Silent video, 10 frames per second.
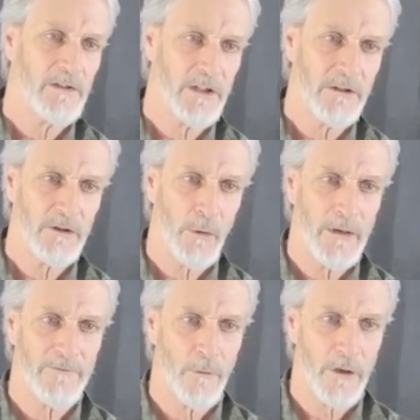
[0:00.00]
The
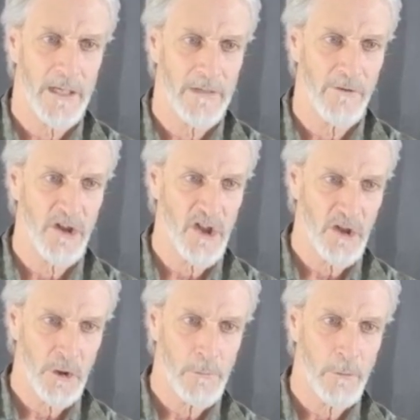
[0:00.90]
Q2n 4K
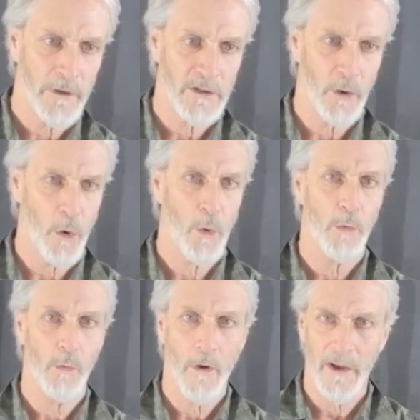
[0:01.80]
version
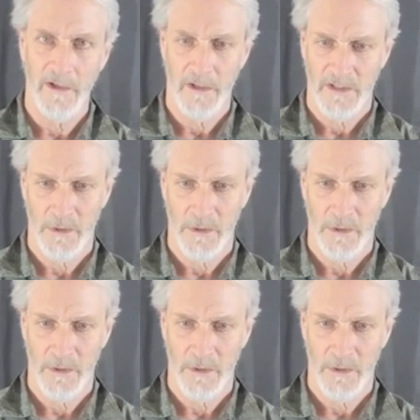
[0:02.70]
2.01.